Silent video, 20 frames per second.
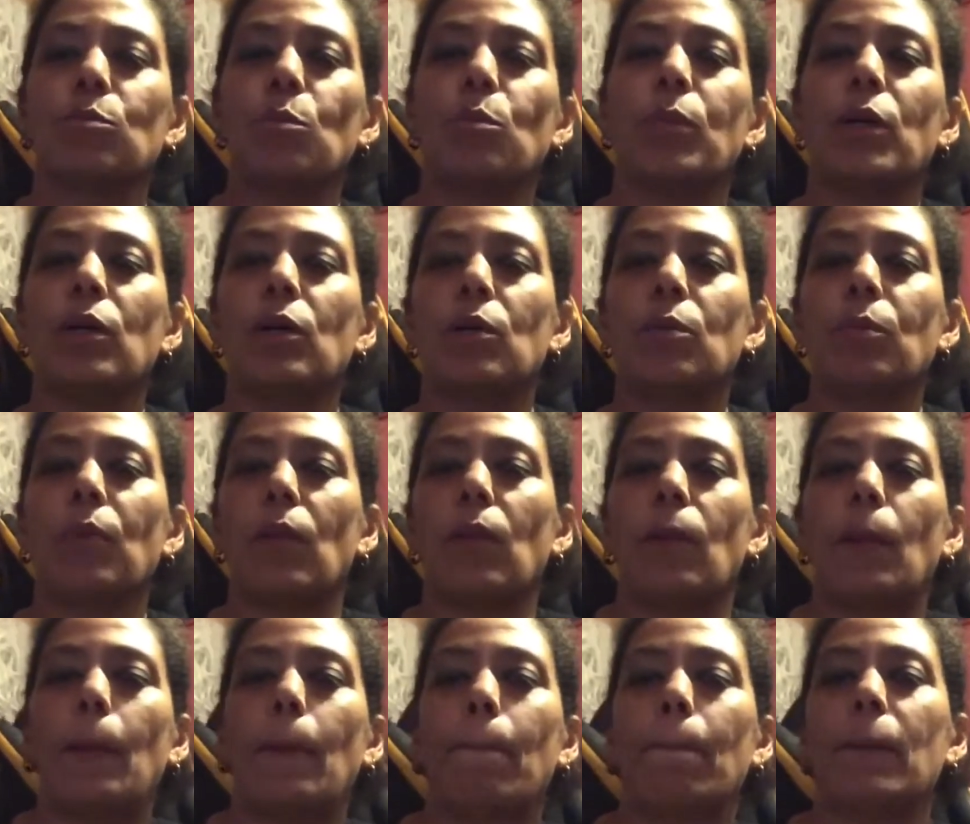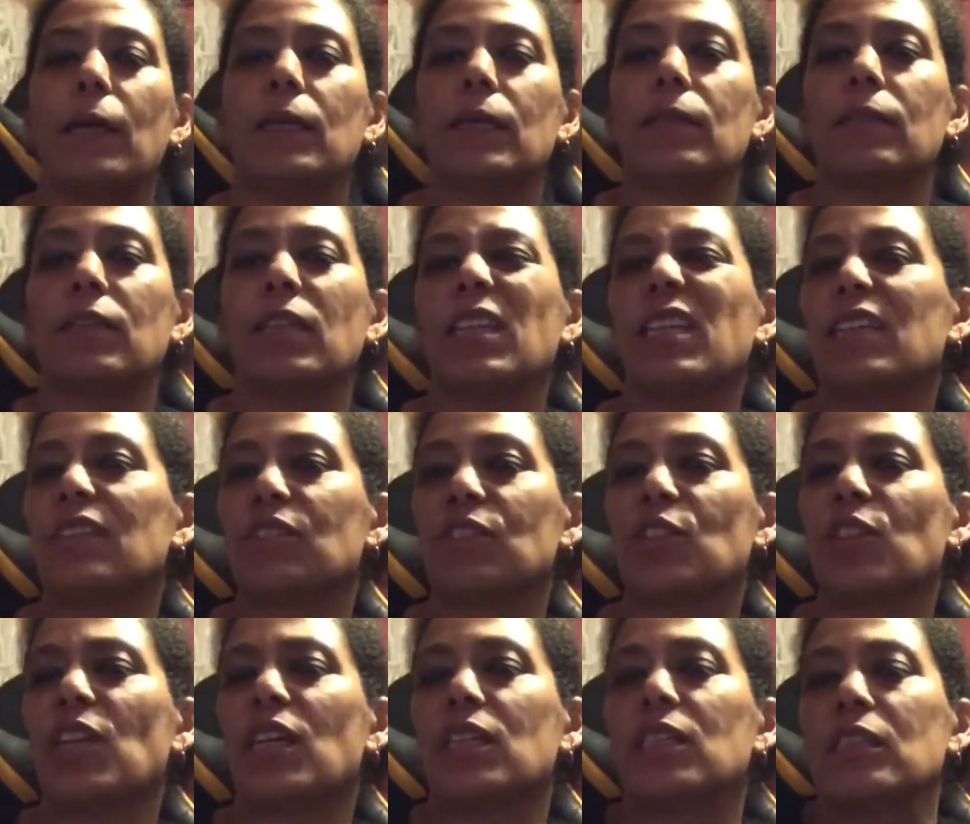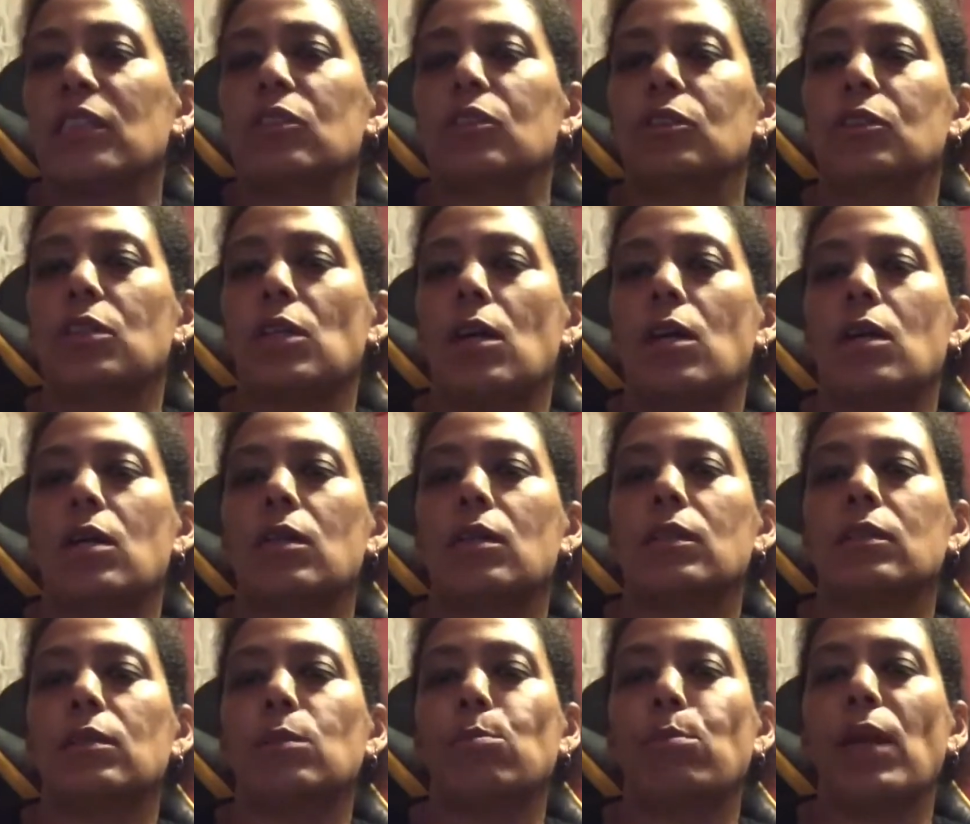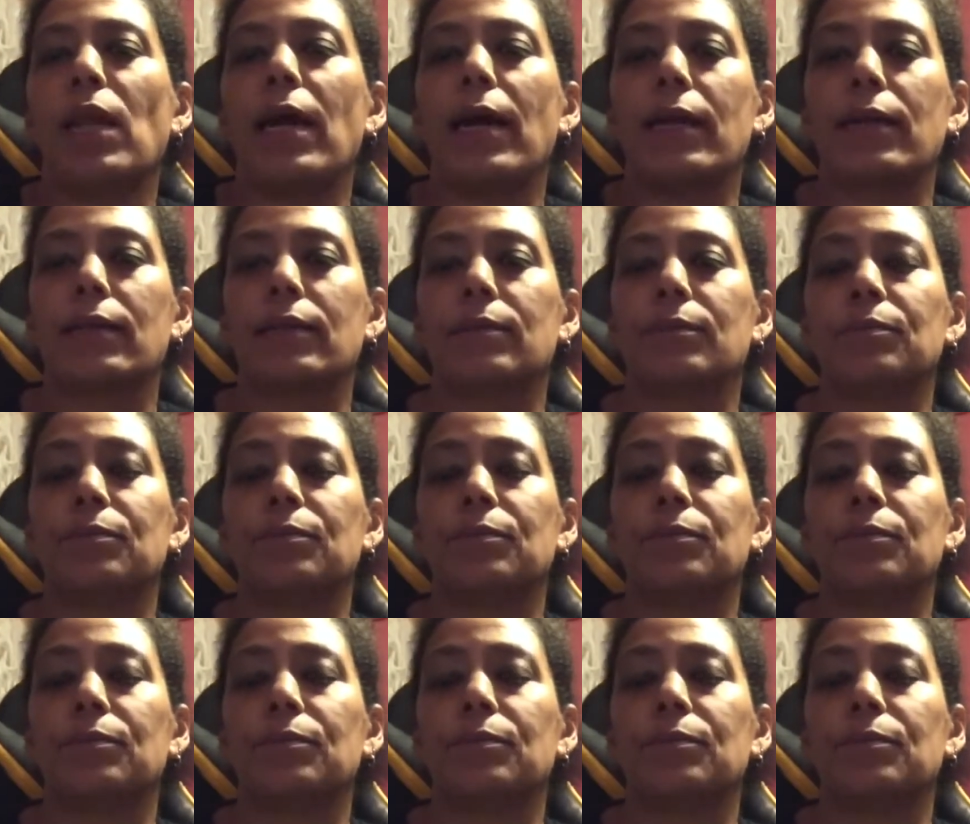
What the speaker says: purple and I think that's a nice dark on the black.